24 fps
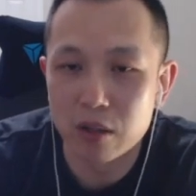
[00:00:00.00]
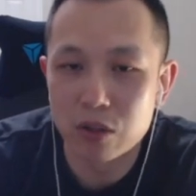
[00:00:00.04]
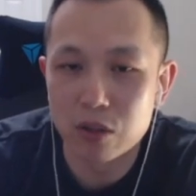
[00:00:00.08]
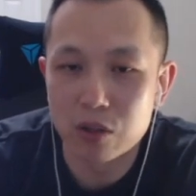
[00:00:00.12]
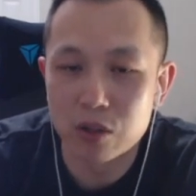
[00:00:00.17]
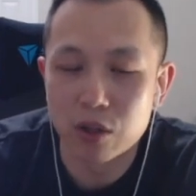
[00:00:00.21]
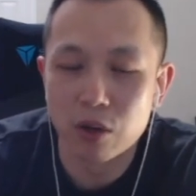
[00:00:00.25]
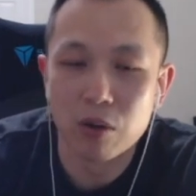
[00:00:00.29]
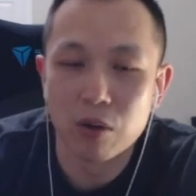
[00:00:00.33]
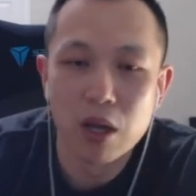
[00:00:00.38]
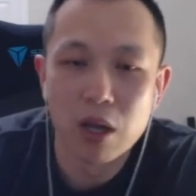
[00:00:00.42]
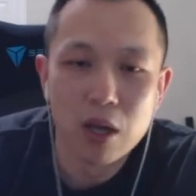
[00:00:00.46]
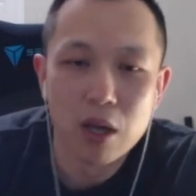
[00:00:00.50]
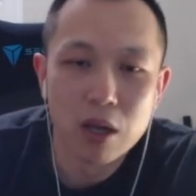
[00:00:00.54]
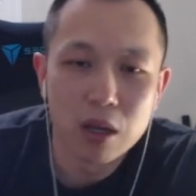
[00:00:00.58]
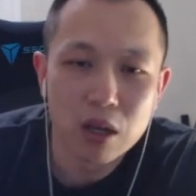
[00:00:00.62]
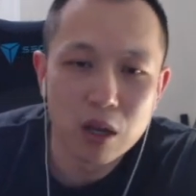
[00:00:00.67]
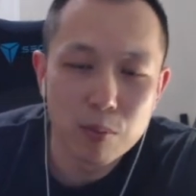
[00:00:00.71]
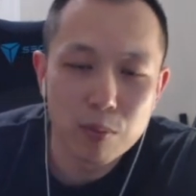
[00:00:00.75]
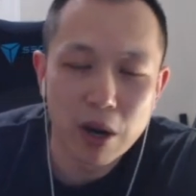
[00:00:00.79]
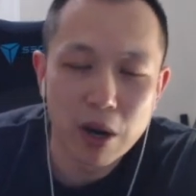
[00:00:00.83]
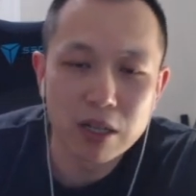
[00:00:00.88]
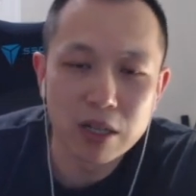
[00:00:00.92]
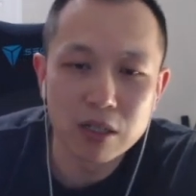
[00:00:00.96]
So
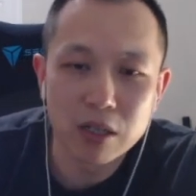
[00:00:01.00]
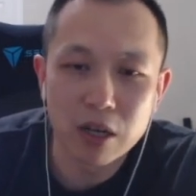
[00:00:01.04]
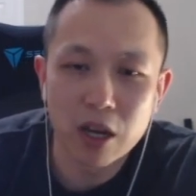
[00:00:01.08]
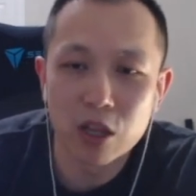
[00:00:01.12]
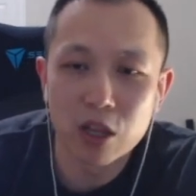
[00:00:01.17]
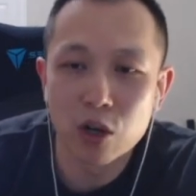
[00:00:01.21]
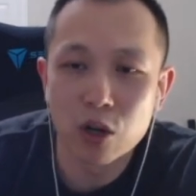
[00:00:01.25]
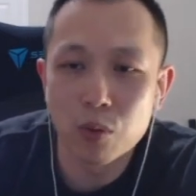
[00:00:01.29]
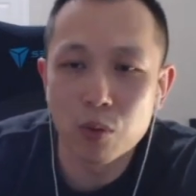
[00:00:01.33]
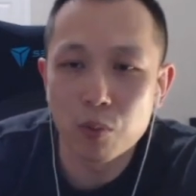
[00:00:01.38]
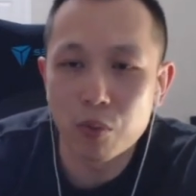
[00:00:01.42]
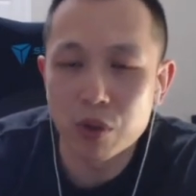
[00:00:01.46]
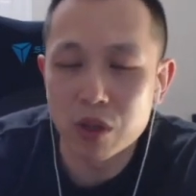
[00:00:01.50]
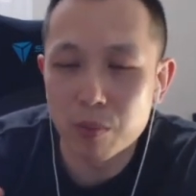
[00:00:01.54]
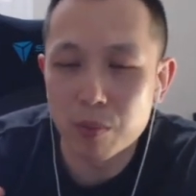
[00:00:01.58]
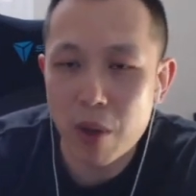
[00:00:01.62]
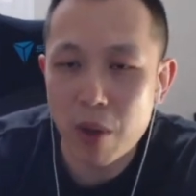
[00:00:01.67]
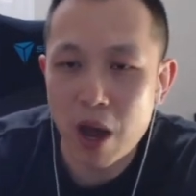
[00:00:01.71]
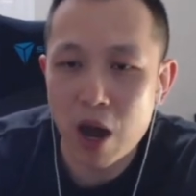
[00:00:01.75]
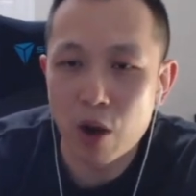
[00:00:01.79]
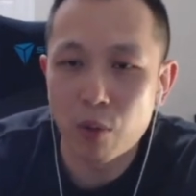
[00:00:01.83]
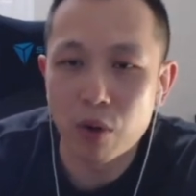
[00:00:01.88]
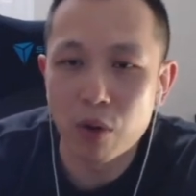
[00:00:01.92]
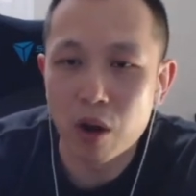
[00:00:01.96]
combined together with the
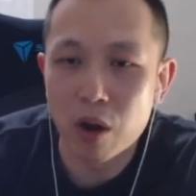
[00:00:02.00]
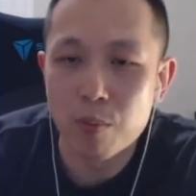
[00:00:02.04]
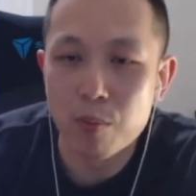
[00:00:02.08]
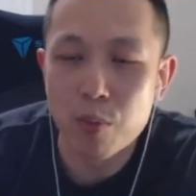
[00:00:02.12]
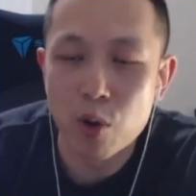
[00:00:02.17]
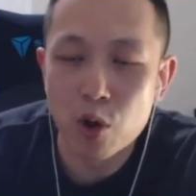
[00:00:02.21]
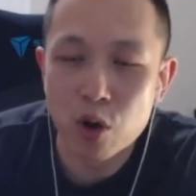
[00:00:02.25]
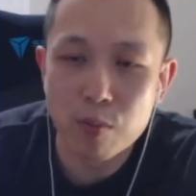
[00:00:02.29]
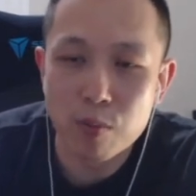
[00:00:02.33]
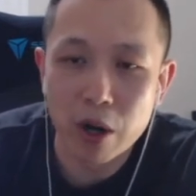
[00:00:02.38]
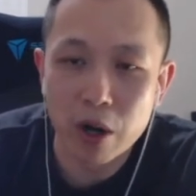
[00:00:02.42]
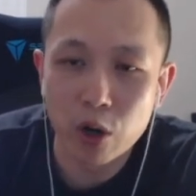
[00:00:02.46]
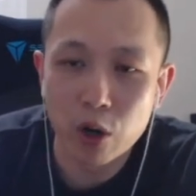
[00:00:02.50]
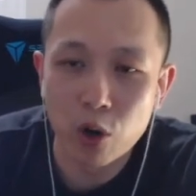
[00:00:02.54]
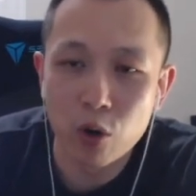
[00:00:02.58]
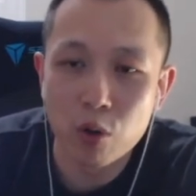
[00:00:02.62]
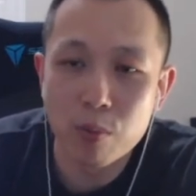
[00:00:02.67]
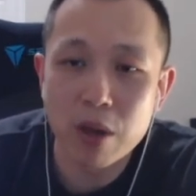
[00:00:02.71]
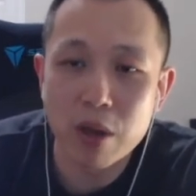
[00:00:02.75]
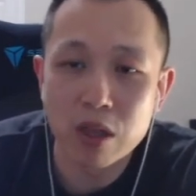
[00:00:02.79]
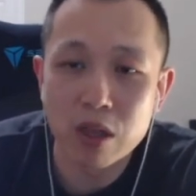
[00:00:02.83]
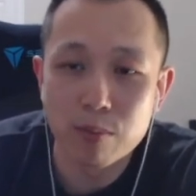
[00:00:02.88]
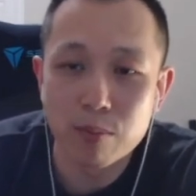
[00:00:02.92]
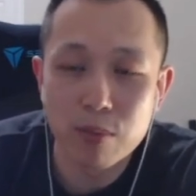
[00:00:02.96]
power of Pokemon Home
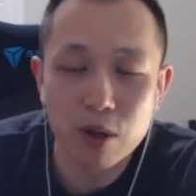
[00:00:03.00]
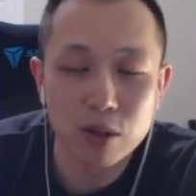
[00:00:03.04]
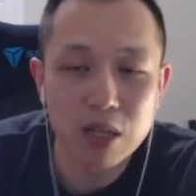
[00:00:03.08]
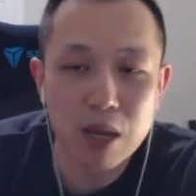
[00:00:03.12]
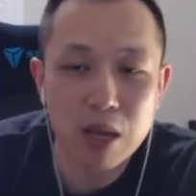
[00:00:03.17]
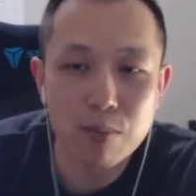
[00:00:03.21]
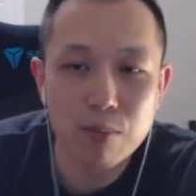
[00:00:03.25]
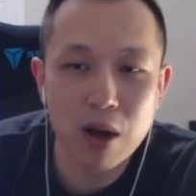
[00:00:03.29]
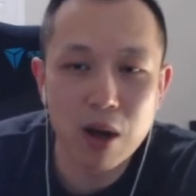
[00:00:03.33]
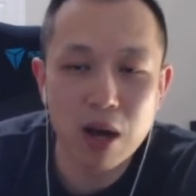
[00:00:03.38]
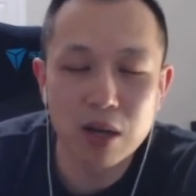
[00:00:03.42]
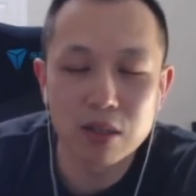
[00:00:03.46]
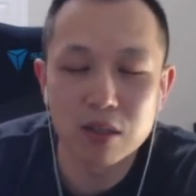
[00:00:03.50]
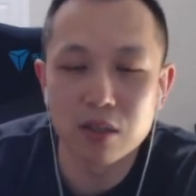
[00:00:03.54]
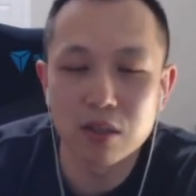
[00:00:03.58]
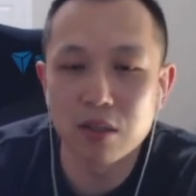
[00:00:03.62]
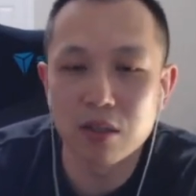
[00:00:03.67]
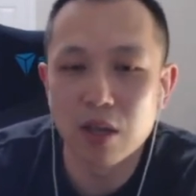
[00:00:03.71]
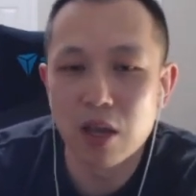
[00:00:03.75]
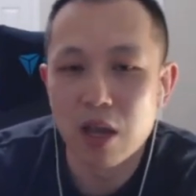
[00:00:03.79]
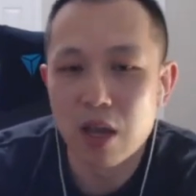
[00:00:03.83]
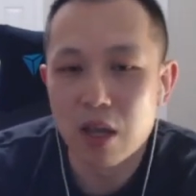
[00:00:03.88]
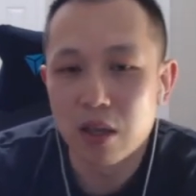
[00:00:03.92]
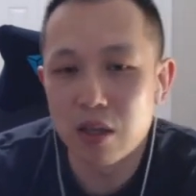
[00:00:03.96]
and the Meltan boxes,
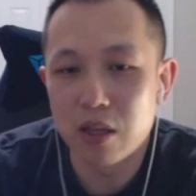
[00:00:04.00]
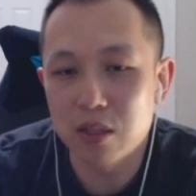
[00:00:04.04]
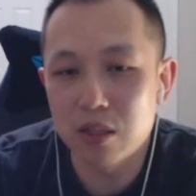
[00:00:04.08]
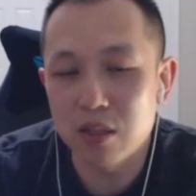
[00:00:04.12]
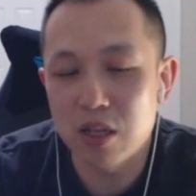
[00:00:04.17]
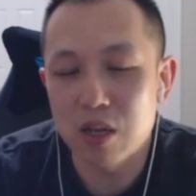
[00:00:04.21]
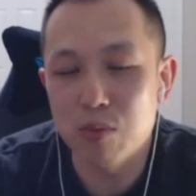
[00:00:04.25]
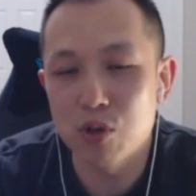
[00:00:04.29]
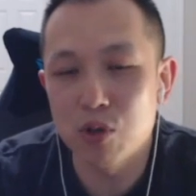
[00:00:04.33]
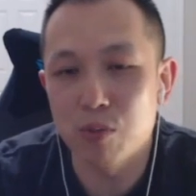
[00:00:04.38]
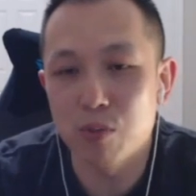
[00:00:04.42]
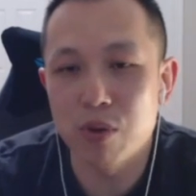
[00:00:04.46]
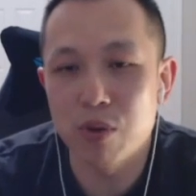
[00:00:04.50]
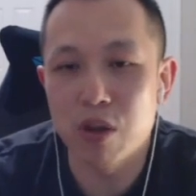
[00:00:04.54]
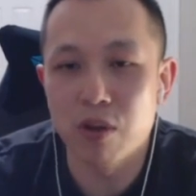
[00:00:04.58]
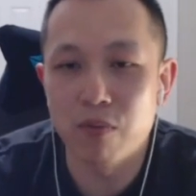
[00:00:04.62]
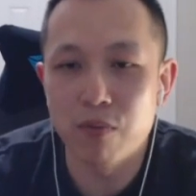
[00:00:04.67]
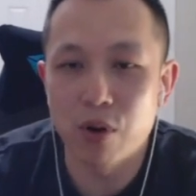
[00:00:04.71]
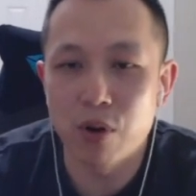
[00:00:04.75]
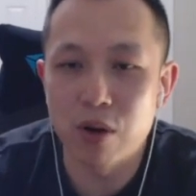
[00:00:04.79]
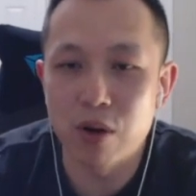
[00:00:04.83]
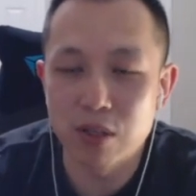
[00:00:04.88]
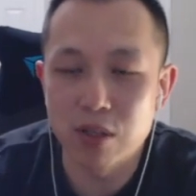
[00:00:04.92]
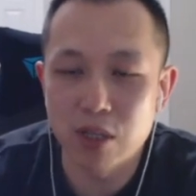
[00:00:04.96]
this team should be a
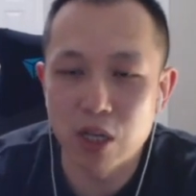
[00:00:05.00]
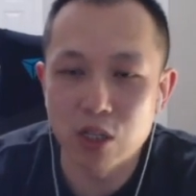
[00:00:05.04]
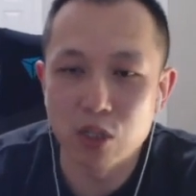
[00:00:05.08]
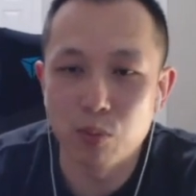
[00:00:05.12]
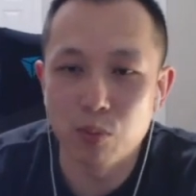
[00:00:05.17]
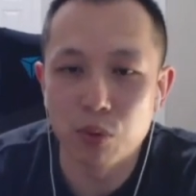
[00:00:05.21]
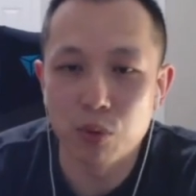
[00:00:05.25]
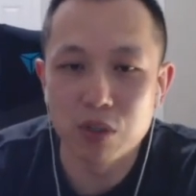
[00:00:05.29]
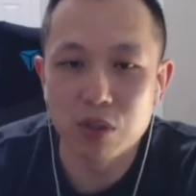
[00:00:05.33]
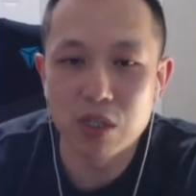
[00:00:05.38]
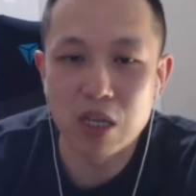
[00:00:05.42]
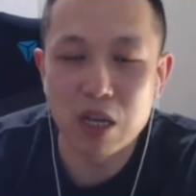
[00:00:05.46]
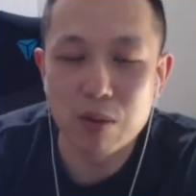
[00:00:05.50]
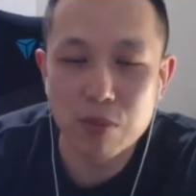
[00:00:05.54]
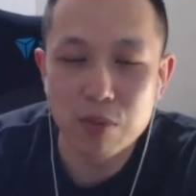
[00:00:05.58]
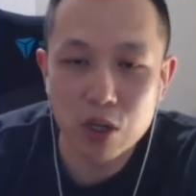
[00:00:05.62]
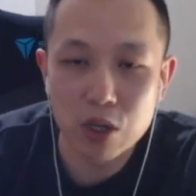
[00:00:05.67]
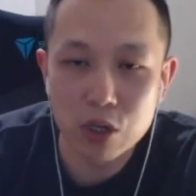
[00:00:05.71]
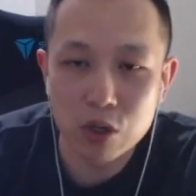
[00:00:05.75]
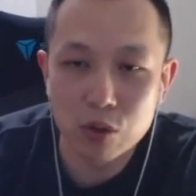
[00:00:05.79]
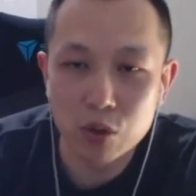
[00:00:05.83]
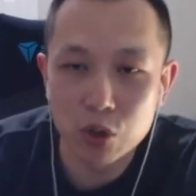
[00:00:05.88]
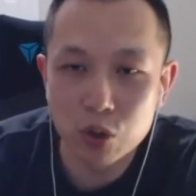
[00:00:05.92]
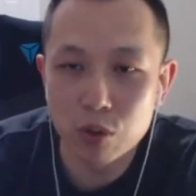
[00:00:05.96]
very accessible team that
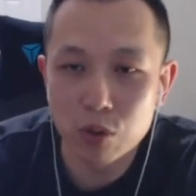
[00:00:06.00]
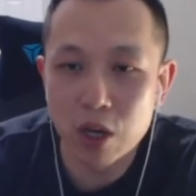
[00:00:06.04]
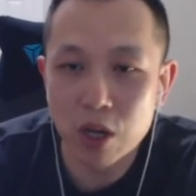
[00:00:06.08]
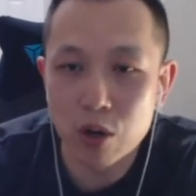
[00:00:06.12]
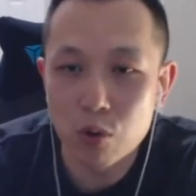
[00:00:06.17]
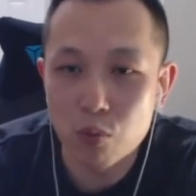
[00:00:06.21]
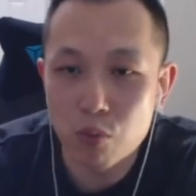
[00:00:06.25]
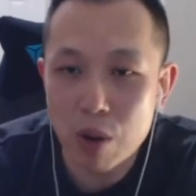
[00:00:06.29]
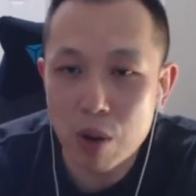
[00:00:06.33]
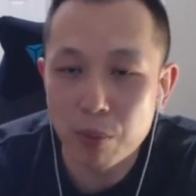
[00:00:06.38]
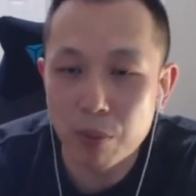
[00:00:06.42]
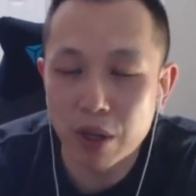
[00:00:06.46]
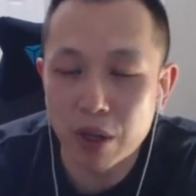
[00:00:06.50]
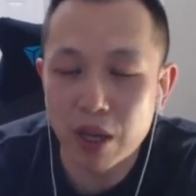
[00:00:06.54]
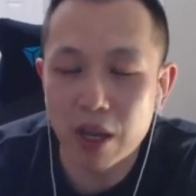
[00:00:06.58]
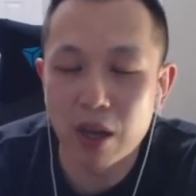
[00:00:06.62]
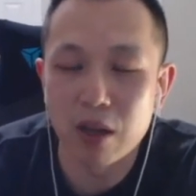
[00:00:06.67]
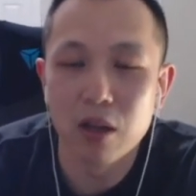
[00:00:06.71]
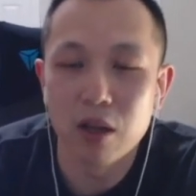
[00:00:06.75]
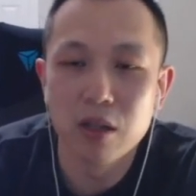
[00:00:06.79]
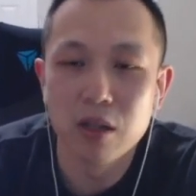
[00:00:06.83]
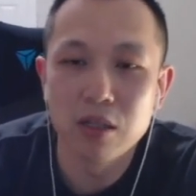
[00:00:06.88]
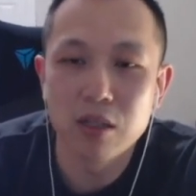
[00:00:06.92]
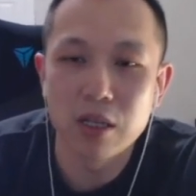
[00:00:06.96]
you two can replicate
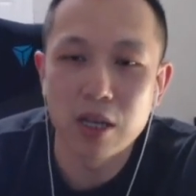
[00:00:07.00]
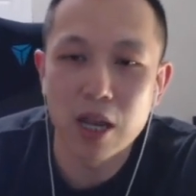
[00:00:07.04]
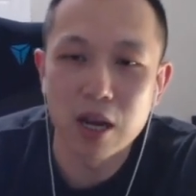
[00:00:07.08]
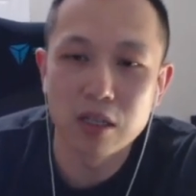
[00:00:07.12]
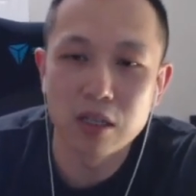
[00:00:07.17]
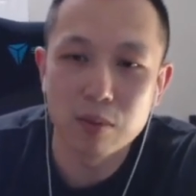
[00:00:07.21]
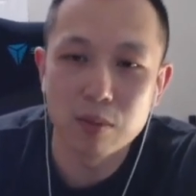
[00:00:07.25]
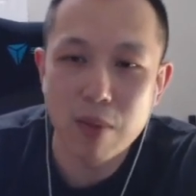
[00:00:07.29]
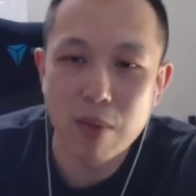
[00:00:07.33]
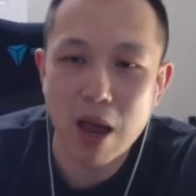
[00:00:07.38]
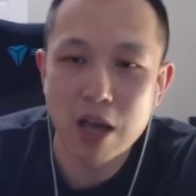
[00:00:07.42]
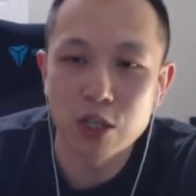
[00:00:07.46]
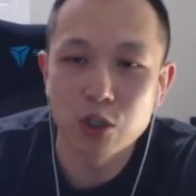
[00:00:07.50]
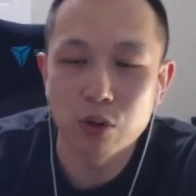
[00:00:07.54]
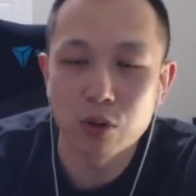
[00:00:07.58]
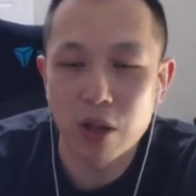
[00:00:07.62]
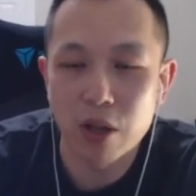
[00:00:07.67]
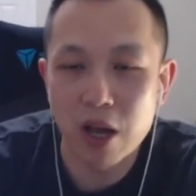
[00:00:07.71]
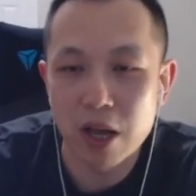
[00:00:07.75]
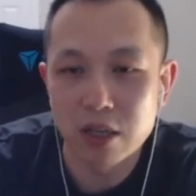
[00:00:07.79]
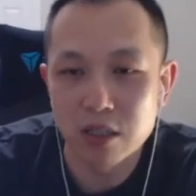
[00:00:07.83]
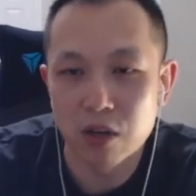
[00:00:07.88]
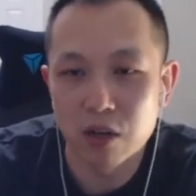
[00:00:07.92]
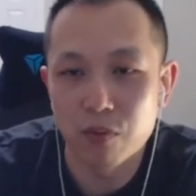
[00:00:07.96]
to get into Master
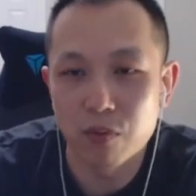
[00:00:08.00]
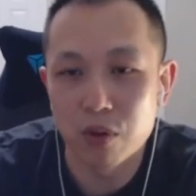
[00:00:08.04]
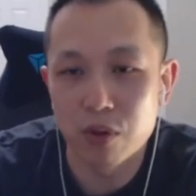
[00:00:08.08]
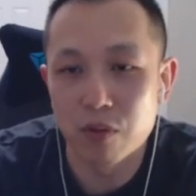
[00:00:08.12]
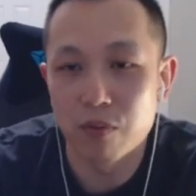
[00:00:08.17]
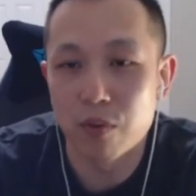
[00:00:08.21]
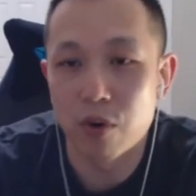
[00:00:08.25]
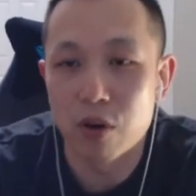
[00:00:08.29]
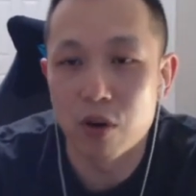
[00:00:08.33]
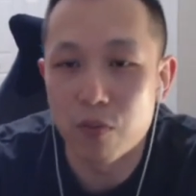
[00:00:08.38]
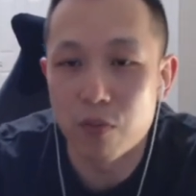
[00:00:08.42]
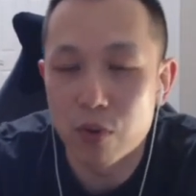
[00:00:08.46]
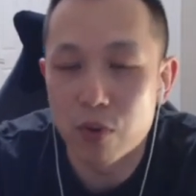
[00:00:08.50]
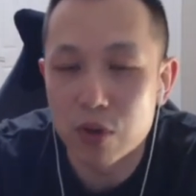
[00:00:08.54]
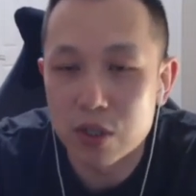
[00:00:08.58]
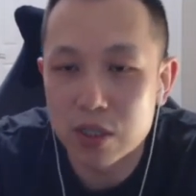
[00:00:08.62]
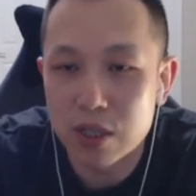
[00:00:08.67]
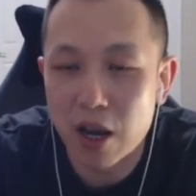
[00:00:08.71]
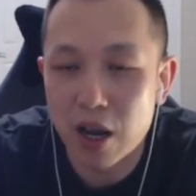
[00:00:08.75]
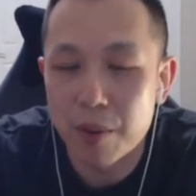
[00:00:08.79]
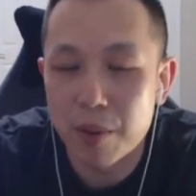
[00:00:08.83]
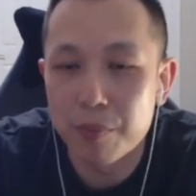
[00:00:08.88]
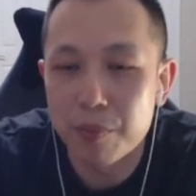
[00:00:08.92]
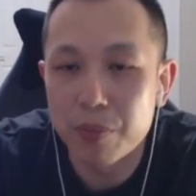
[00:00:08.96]
Classic for the very first
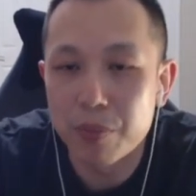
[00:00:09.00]
time.